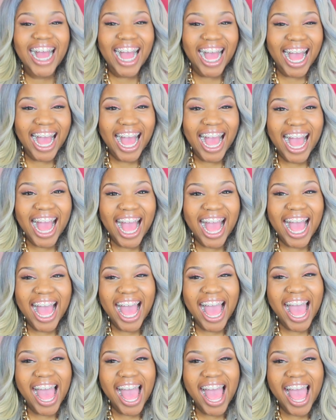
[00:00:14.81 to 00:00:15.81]

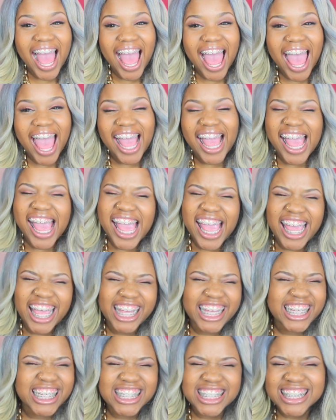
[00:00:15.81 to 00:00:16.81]

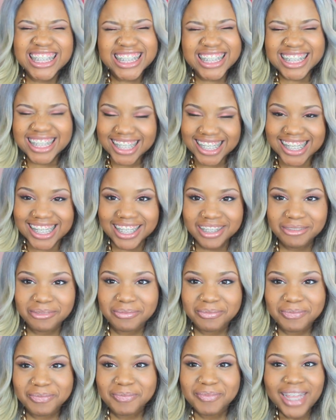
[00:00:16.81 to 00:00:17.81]
guys,
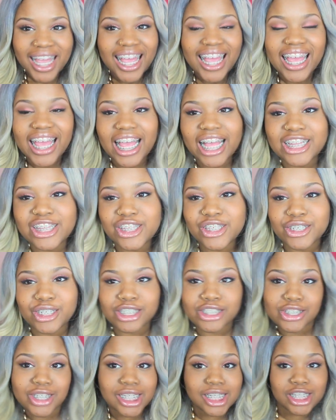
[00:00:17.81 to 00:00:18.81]
it's your
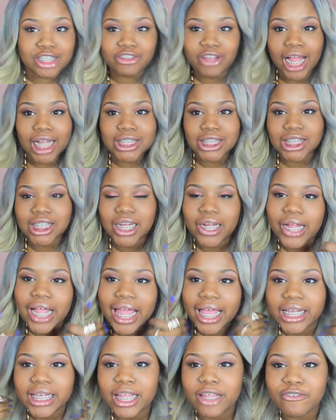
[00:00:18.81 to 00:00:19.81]
girl Chillis Attraction here,
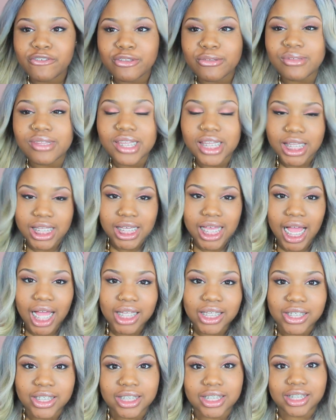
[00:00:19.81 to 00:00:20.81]
and if you see
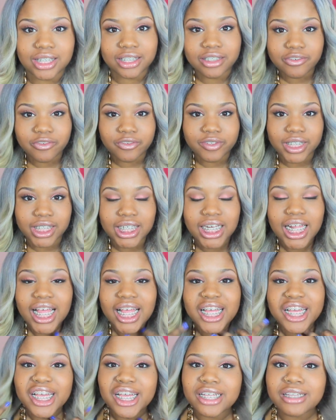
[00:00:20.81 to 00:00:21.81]
I look different,
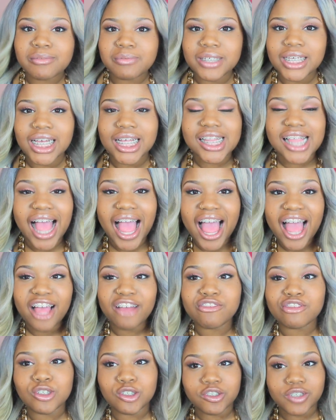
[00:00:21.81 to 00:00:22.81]
it's because I
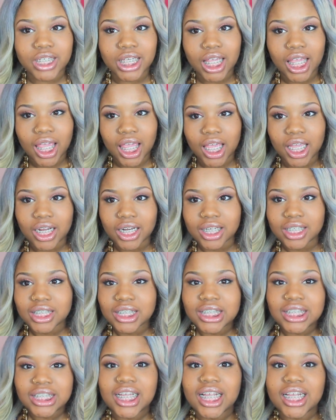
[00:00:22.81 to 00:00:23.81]
have gray hair.
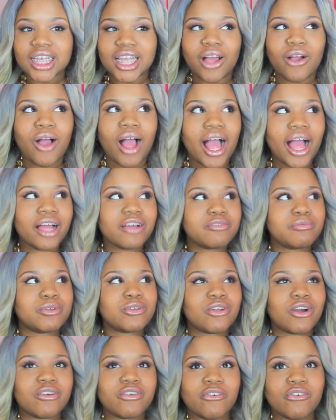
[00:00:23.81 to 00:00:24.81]
Now I have
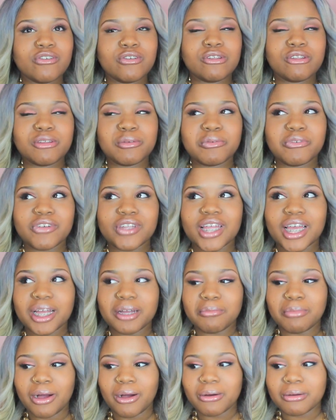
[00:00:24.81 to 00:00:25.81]
been off of YouTube for like
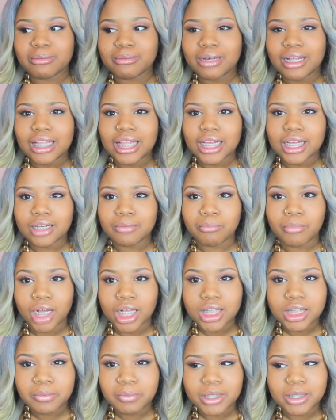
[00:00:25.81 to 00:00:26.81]
about a
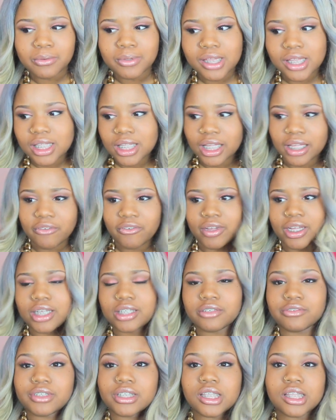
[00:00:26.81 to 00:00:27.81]
month, but it wasn't like for
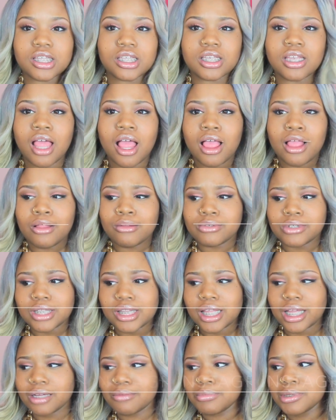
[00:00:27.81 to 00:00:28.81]
any reason,
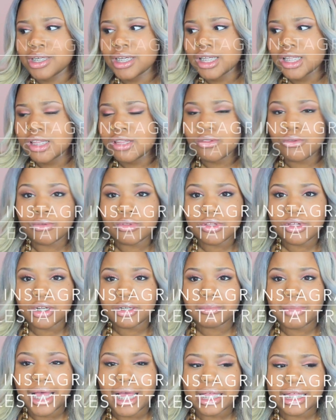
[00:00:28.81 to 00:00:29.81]
just like because school
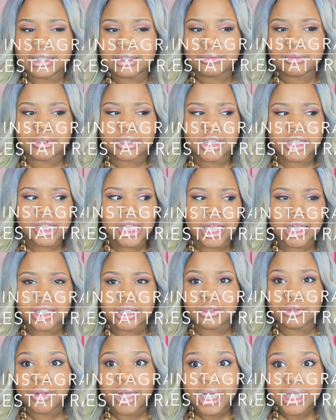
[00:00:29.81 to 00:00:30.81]
started back and it was just like a
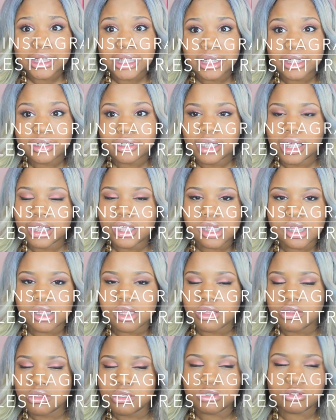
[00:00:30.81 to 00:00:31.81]
little hectic as
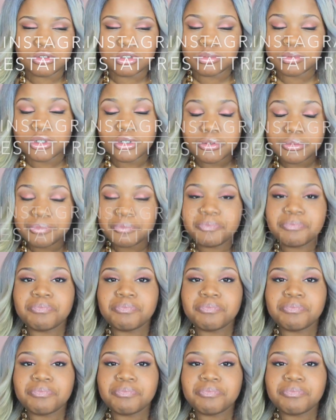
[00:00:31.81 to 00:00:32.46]
usual.